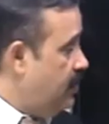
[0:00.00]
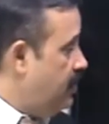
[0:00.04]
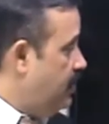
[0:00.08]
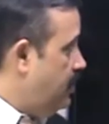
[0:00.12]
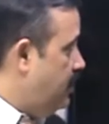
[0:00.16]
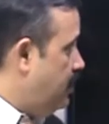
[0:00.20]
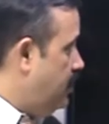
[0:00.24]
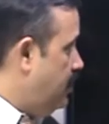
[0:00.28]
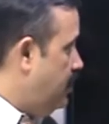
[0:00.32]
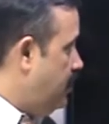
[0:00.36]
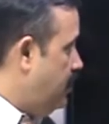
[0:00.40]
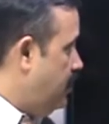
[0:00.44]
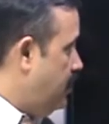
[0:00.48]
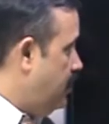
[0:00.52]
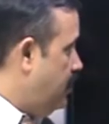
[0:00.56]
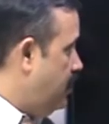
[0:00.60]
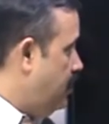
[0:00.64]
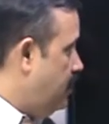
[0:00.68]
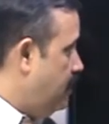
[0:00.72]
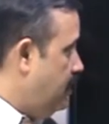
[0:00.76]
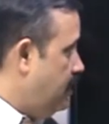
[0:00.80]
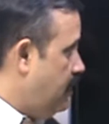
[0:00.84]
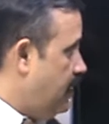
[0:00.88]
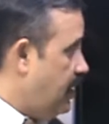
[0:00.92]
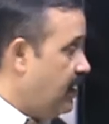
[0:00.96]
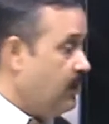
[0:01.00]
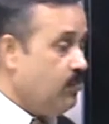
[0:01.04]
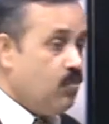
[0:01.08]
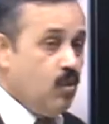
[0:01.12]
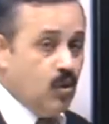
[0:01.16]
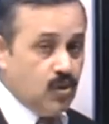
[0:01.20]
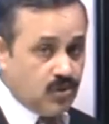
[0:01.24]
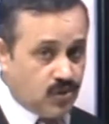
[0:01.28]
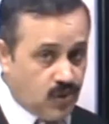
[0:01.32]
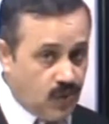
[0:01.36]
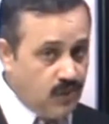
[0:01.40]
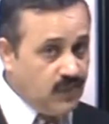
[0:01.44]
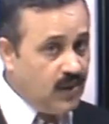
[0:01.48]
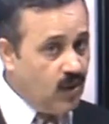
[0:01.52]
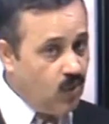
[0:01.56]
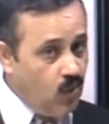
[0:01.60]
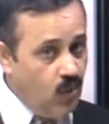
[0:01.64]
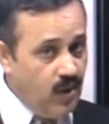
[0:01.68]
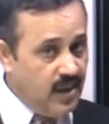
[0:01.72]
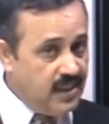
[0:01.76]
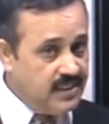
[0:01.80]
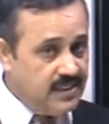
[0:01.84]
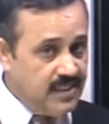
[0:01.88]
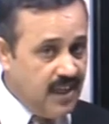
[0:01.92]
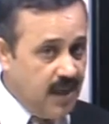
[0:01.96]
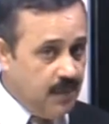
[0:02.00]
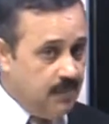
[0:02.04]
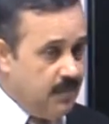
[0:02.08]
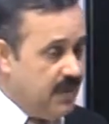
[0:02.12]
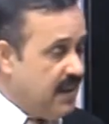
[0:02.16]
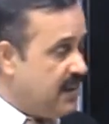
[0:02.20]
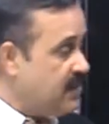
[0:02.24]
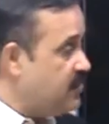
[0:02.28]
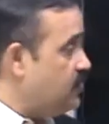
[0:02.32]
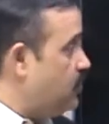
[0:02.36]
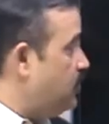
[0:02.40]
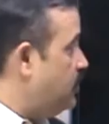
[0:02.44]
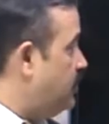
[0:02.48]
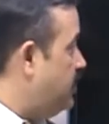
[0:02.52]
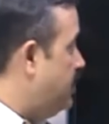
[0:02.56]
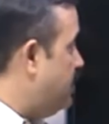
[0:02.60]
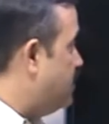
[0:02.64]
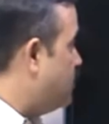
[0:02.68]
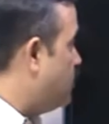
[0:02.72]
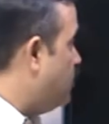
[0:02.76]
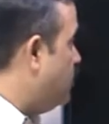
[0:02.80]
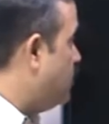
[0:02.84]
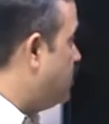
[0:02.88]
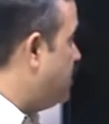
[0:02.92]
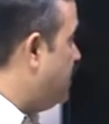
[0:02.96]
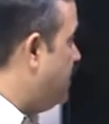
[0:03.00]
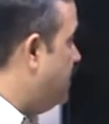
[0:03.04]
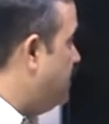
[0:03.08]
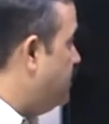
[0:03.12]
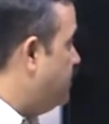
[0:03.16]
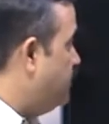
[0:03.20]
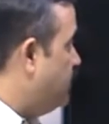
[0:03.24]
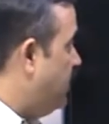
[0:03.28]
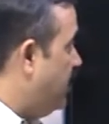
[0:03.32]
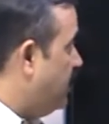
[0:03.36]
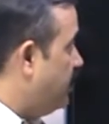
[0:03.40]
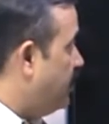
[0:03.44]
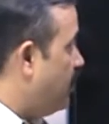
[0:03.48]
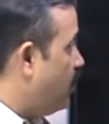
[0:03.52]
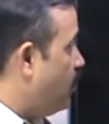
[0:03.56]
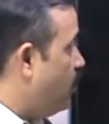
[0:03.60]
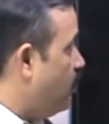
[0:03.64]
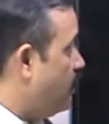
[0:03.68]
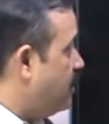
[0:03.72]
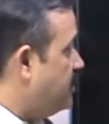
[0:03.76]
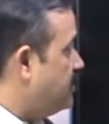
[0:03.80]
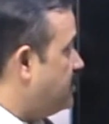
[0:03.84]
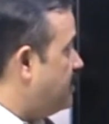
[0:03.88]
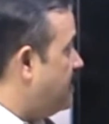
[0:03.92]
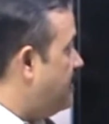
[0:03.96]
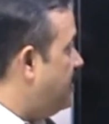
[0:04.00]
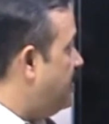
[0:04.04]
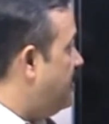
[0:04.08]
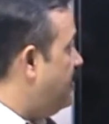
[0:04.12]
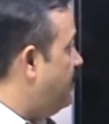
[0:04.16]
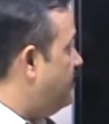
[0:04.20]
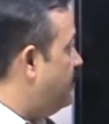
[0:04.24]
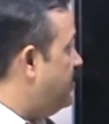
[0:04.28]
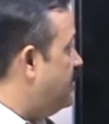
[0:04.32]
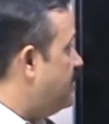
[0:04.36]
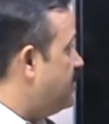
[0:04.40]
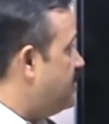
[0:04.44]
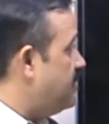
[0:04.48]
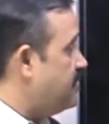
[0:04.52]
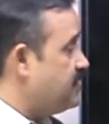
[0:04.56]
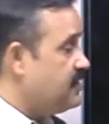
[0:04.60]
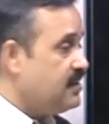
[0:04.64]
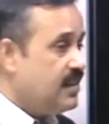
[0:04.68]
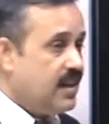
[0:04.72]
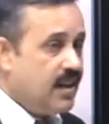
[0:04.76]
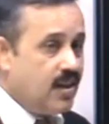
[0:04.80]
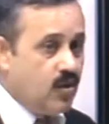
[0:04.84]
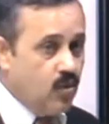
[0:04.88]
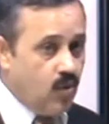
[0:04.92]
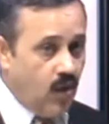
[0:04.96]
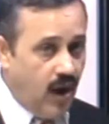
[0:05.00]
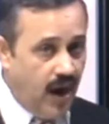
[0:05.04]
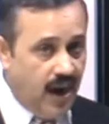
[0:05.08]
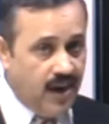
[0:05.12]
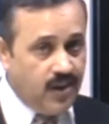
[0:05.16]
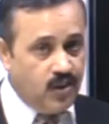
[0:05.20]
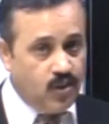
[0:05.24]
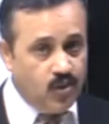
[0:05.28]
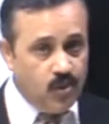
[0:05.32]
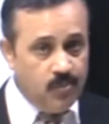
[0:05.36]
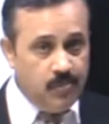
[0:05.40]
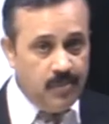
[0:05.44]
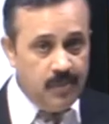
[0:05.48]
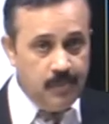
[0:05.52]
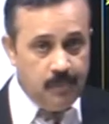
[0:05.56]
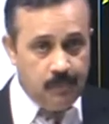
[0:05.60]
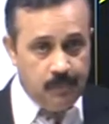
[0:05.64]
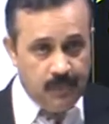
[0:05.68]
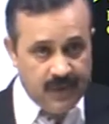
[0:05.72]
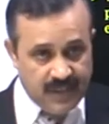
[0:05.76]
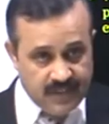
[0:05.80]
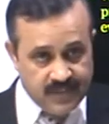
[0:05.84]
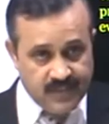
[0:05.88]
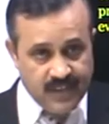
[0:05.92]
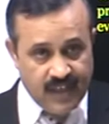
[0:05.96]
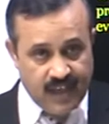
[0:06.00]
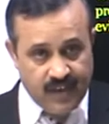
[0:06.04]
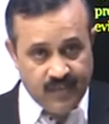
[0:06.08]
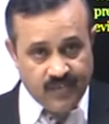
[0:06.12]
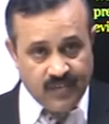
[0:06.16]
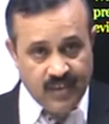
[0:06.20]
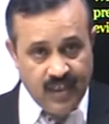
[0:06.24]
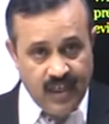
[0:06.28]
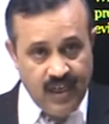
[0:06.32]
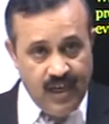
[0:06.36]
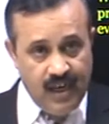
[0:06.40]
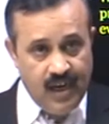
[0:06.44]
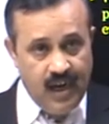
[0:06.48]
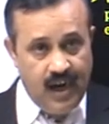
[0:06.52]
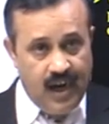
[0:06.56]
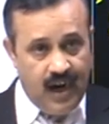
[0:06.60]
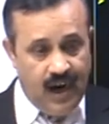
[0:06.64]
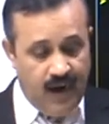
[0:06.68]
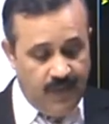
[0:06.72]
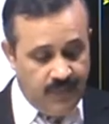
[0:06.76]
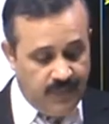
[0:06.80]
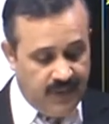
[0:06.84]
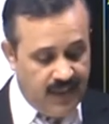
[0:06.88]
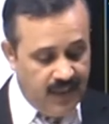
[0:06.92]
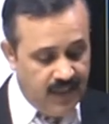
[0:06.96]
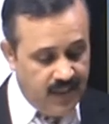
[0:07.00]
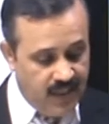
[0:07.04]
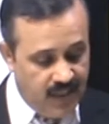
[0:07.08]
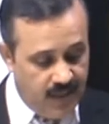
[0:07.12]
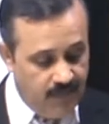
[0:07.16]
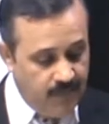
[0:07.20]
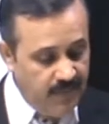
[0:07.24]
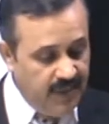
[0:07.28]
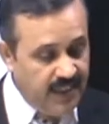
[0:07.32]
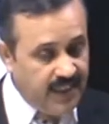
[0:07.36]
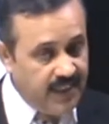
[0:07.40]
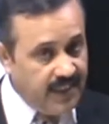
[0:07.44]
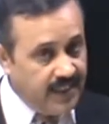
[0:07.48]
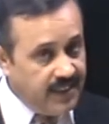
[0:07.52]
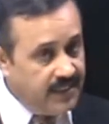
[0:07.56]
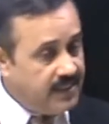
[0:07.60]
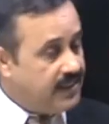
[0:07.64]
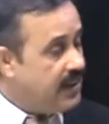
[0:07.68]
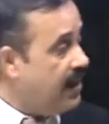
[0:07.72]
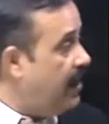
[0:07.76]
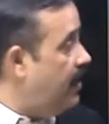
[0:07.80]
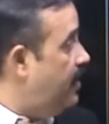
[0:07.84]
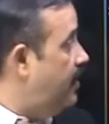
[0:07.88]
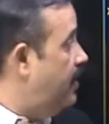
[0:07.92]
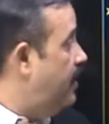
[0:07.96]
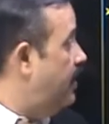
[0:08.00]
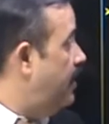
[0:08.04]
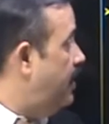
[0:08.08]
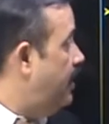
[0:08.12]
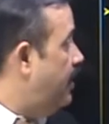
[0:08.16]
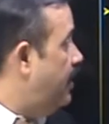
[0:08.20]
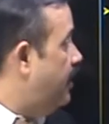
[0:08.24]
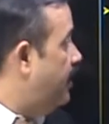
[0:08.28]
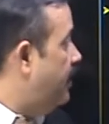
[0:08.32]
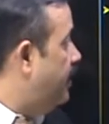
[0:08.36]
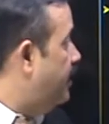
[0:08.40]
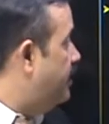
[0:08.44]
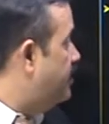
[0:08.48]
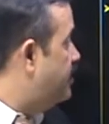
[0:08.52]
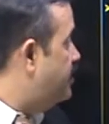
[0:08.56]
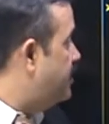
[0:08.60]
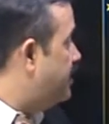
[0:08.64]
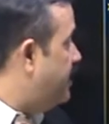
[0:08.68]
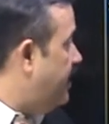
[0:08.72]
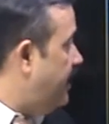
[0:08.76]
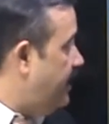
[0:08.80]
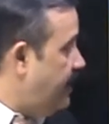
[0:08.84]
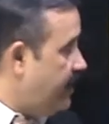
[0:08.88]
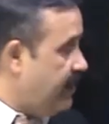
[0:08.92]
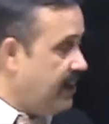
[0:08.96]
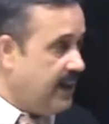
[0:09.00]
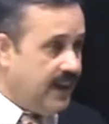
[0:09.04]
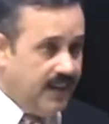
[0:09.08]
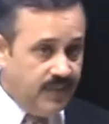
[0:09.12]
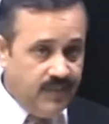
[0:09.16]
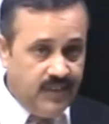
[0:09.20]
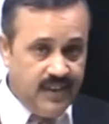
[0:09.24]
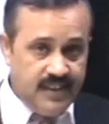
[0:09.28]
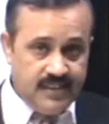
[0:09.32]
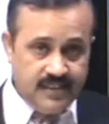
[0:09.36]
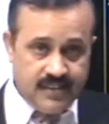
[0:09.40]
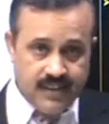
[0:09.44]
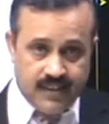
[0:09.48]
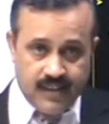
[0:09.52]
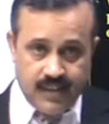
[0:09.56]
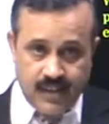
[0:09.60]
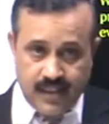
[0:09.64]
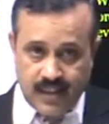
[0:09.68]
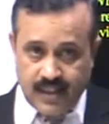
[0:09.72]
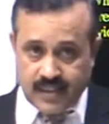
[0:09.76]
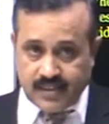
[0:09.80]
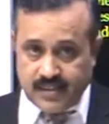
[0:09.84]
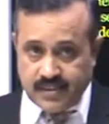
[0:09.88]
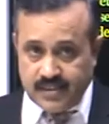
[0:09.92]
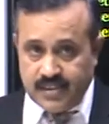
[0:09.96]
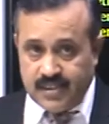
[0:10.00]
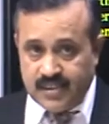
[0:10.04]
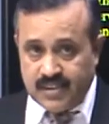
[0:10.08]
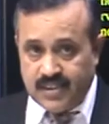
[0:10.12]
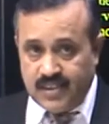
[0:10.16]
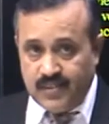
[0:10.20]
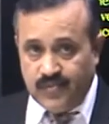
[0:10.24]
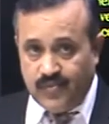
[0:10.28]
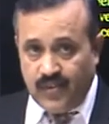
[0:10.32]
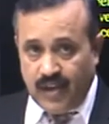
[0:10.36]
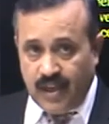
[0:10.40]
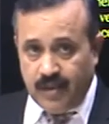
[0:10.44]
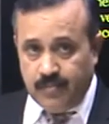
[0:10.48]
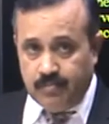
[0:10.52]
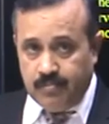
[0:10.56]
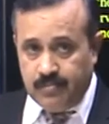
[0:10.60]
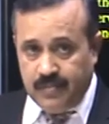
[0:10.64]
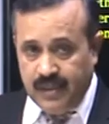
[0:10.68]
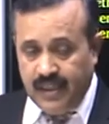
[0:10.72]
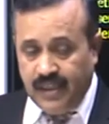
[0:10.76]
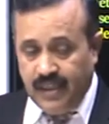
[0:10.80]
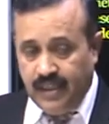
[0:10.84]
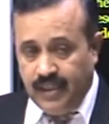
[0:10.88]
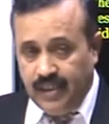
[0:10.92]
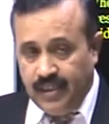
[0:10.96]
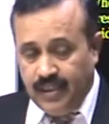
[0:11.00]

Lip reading: and most of the queries are based on this question, is whether original evidence is required to be preserved after submitting the secondary evidence under Section 65B,